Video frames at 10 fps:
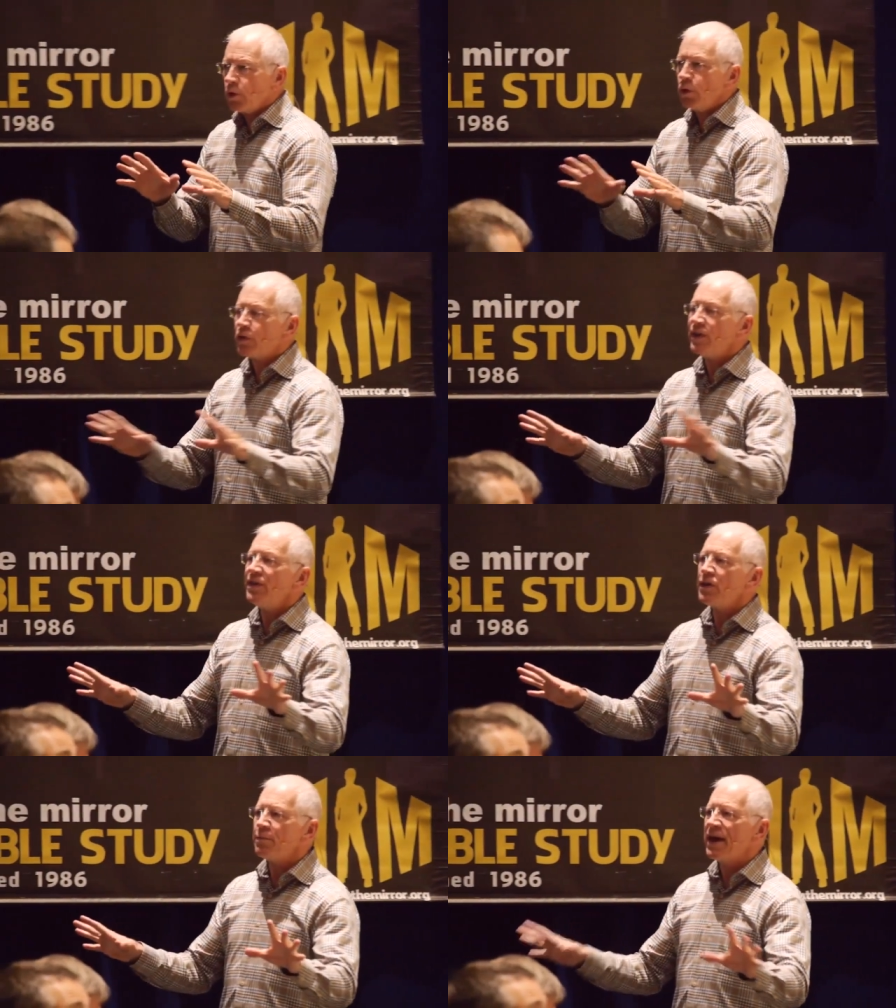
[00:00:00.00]
you see
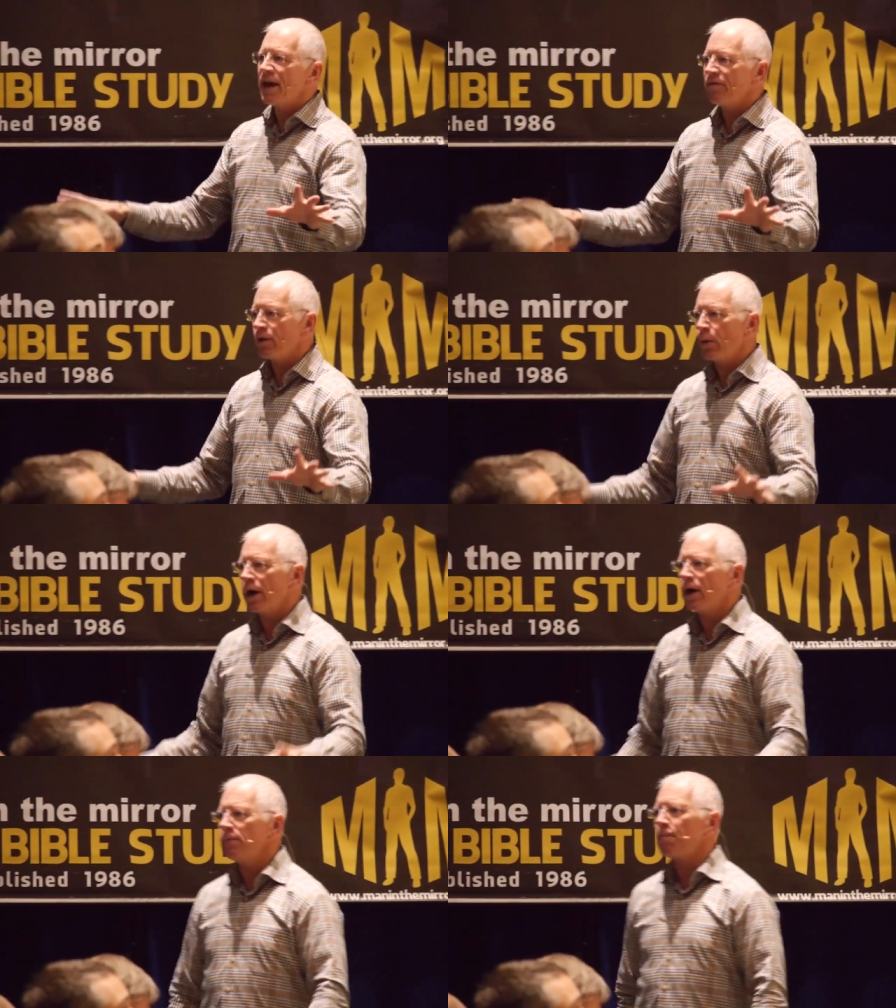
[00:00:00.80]
these men
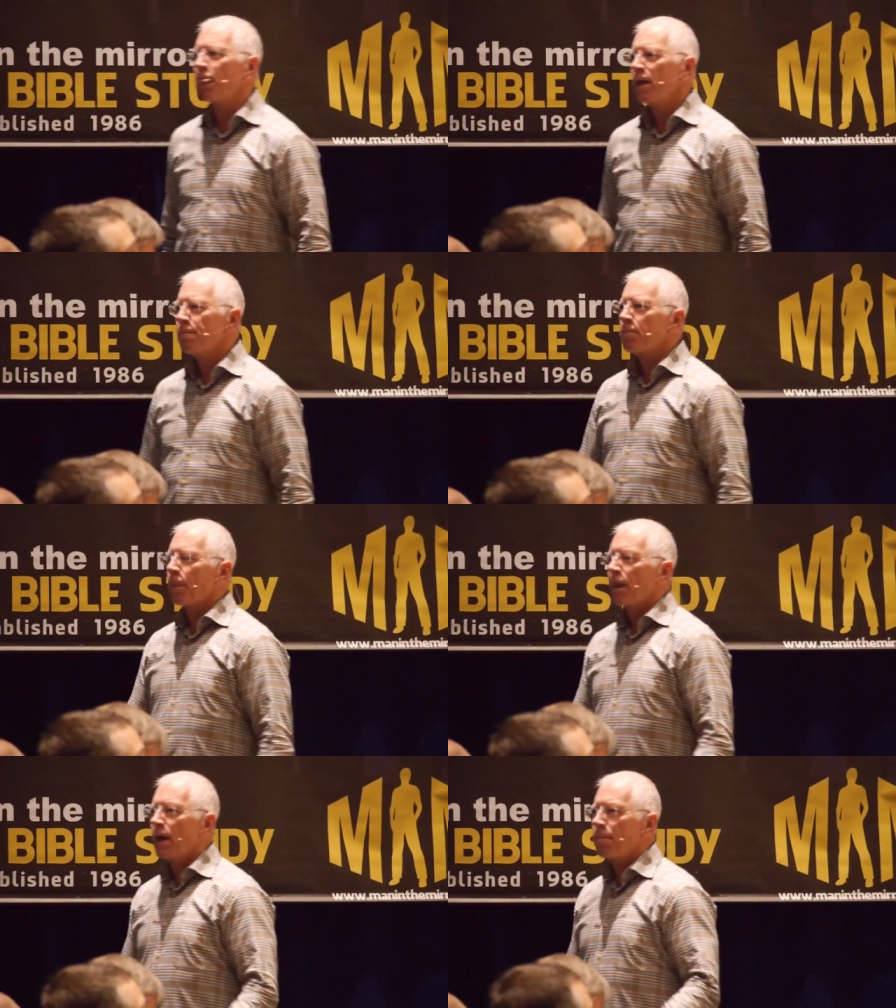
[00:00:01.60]
everywhere.
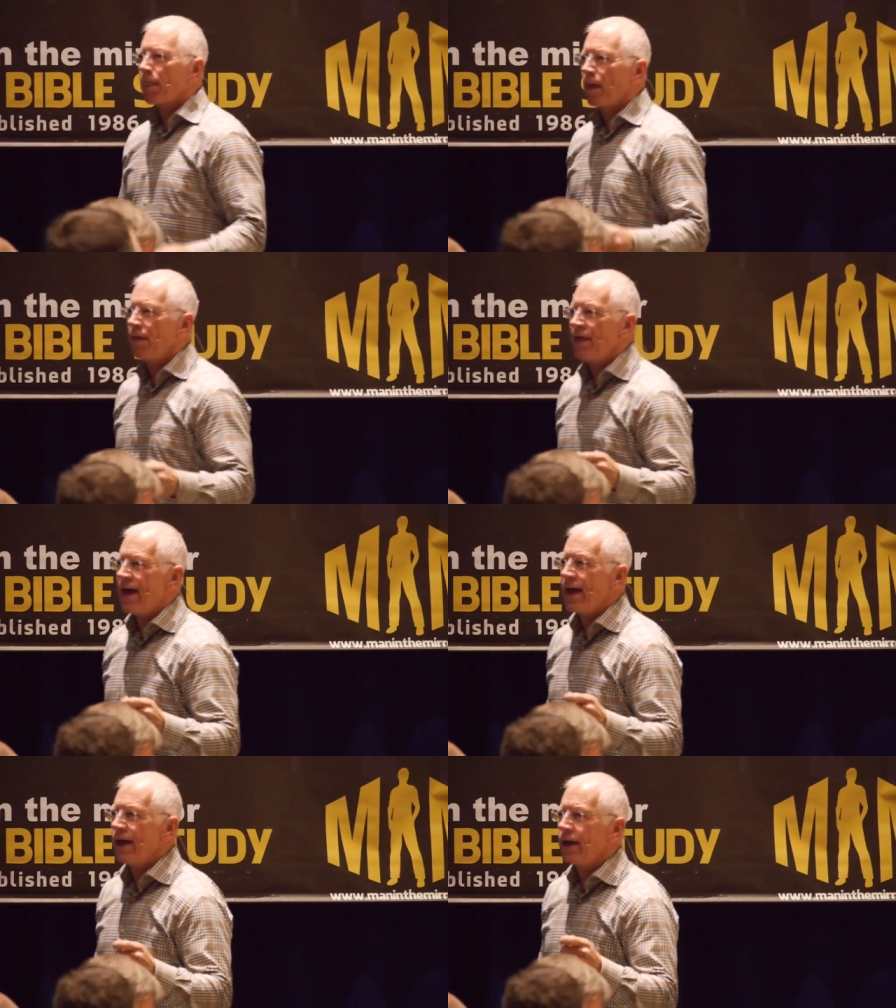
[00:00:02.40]

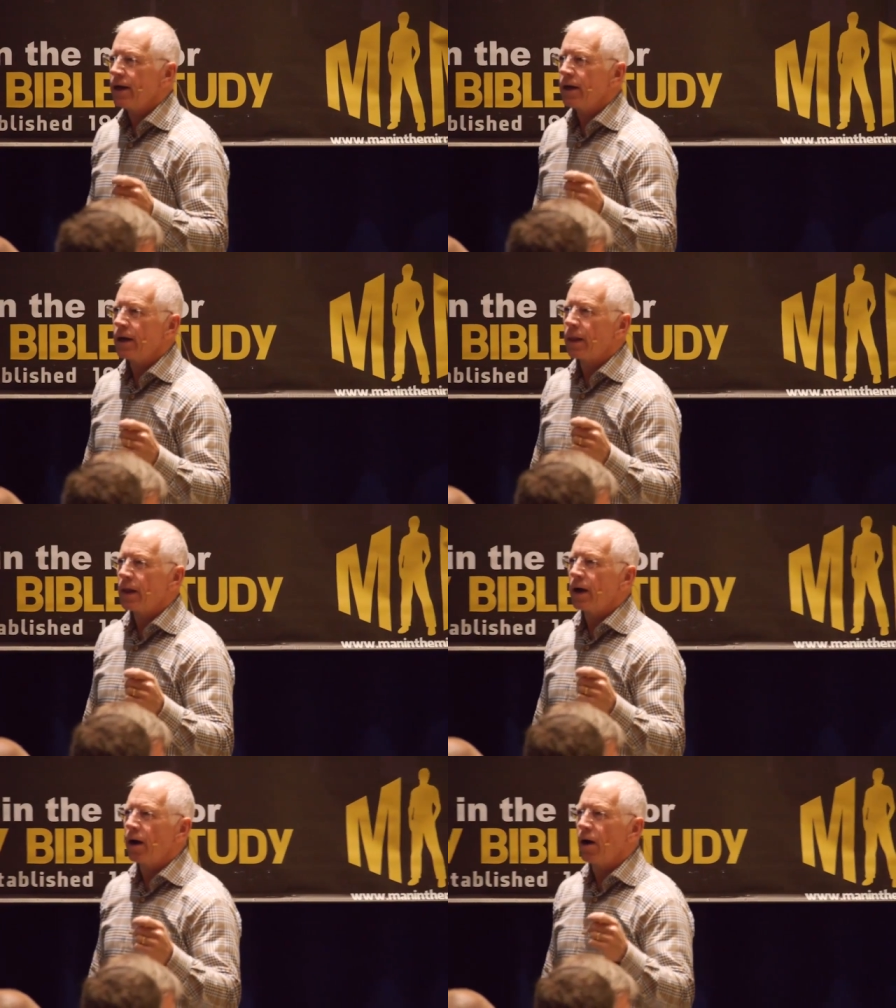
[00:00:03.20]
They
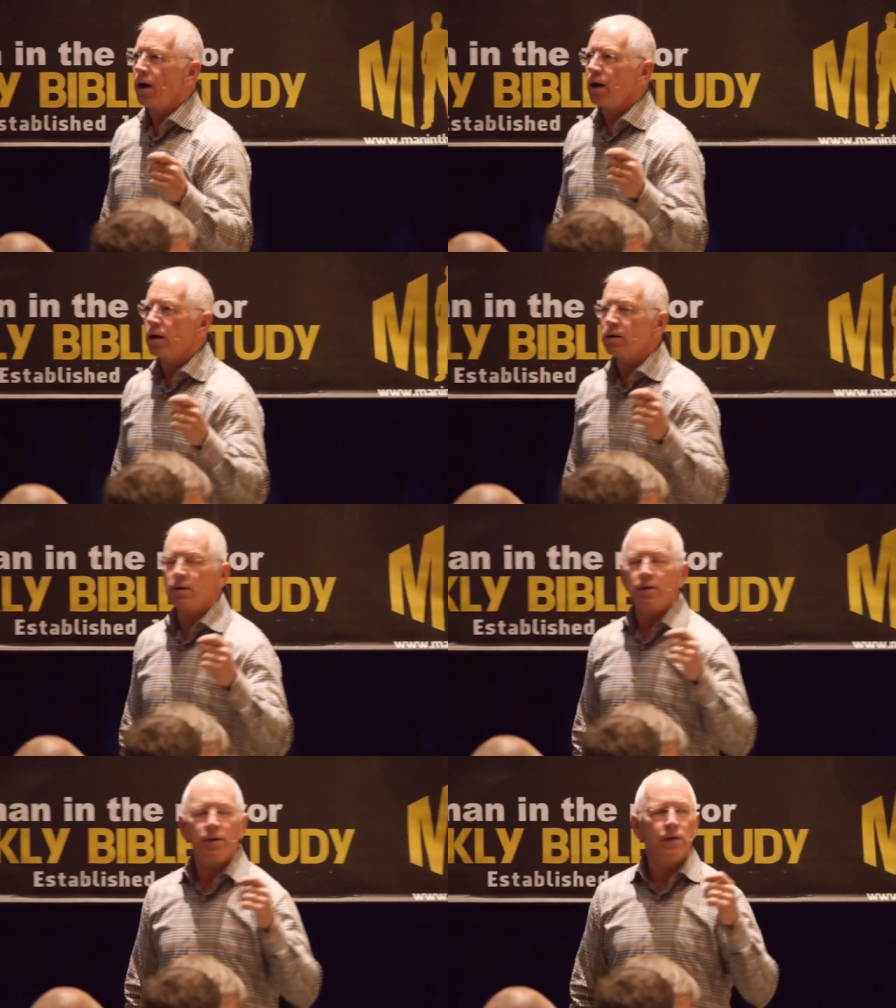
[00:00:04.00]
are
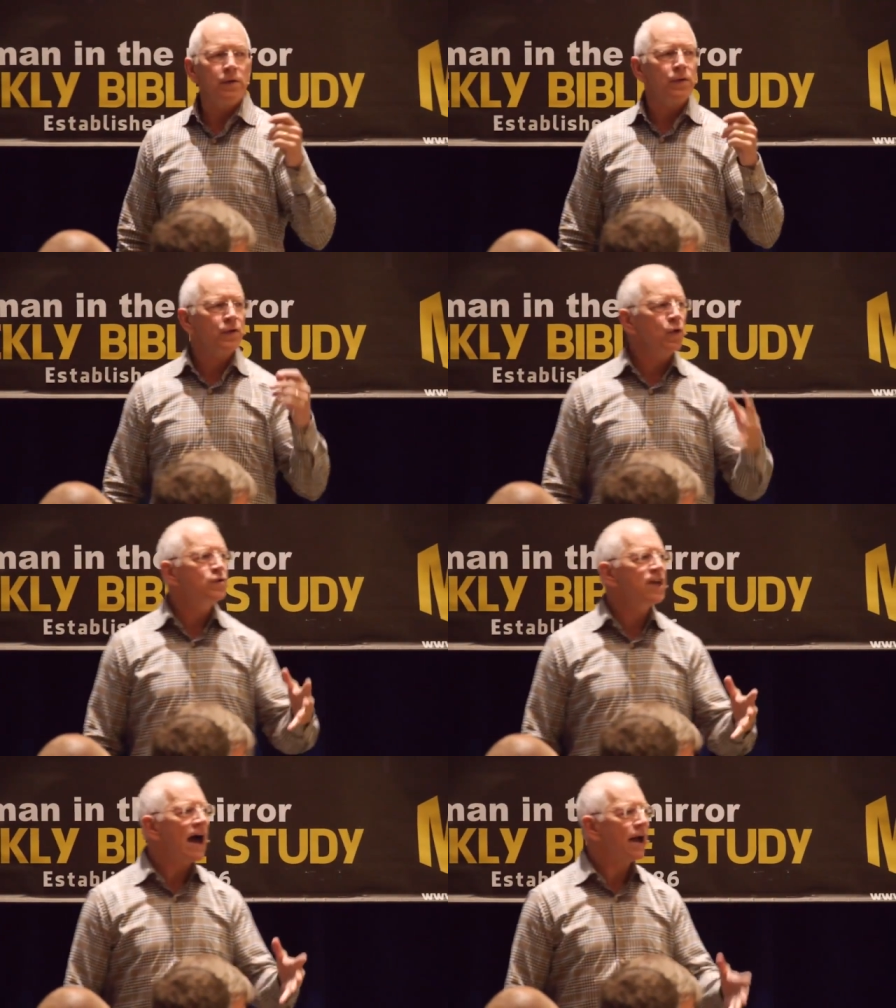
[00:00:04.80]
so
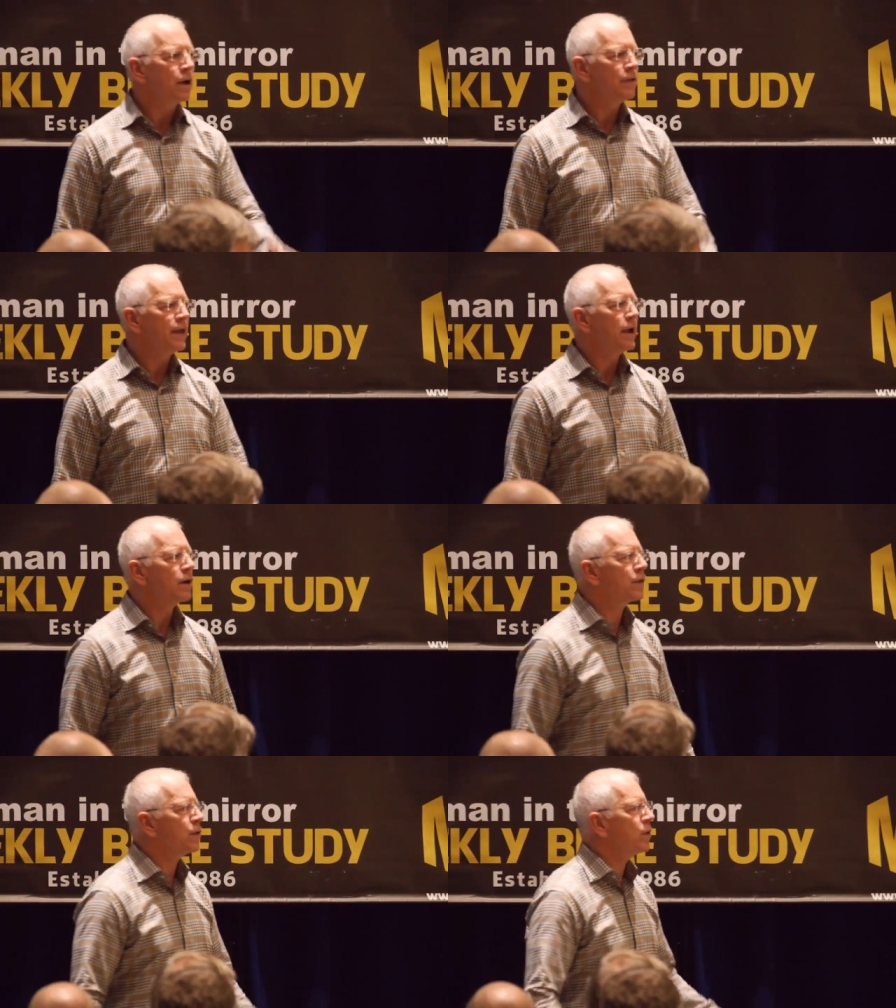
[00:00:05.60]
tired, they
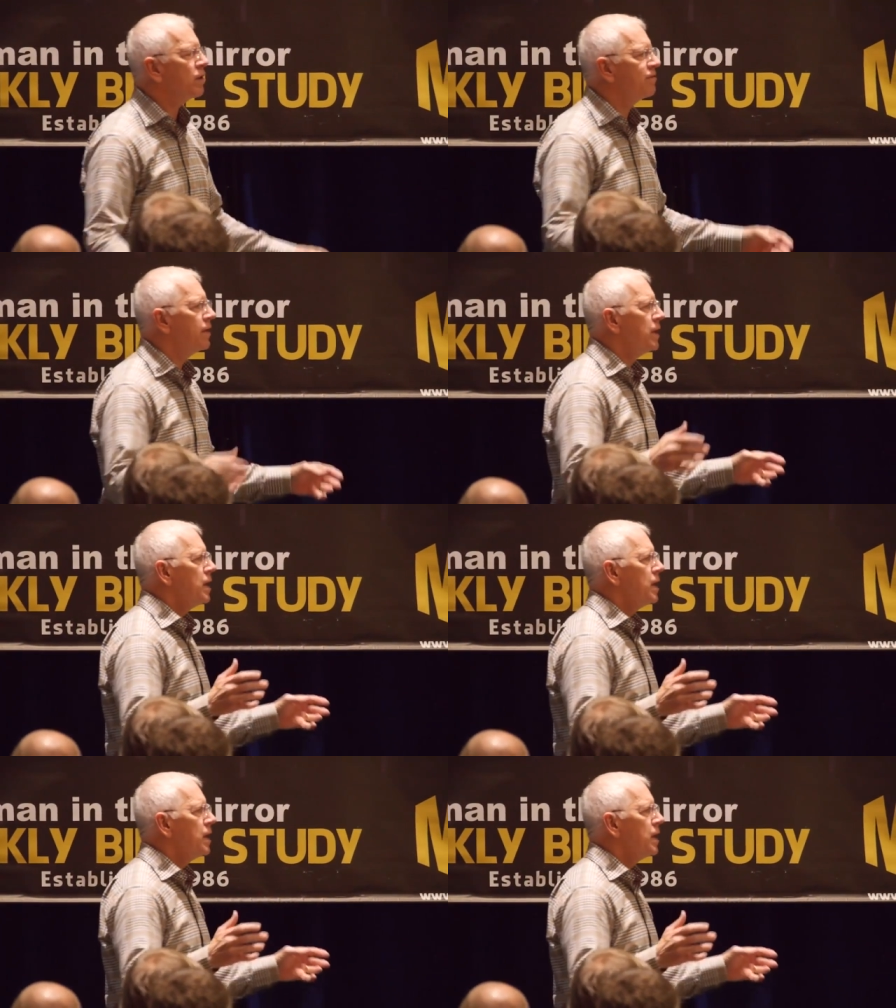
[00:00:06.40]
are sort of